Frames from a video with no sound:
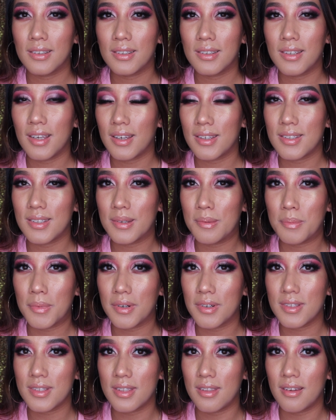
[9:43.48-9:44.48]

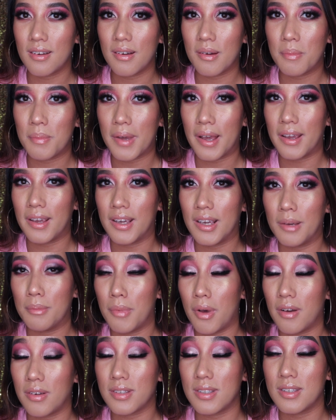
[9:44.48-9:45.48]
customers that are buying
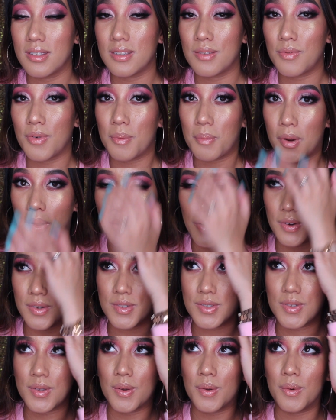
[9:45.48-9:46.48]
boxes from her,
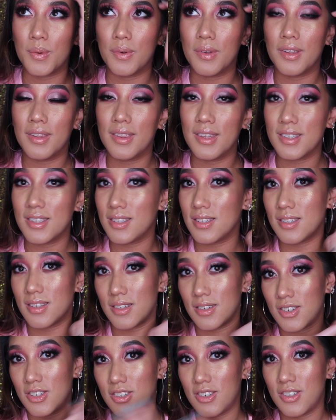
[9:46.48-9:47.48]
so this is a
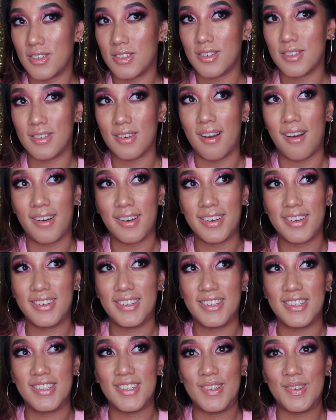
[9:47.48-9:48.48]
shock
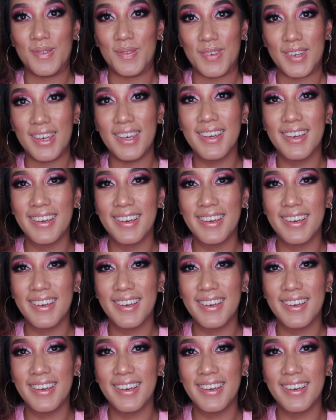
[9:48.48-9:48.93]
to me.